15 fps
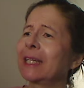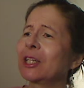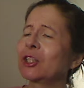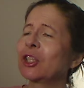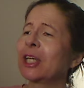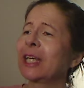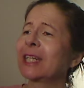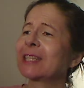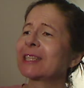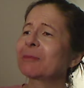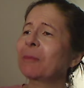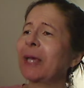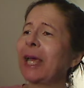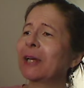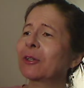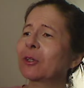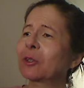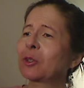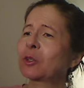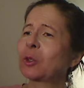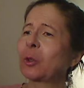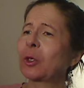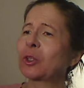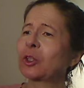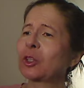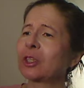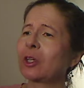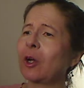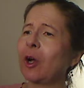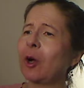She had expanded her torture
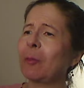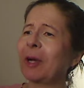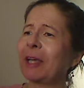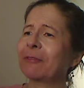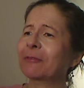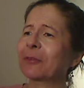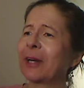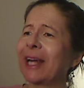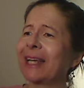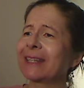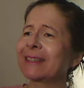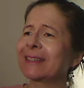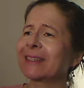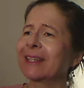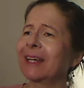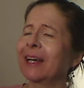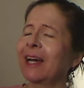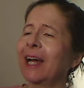to all my friends.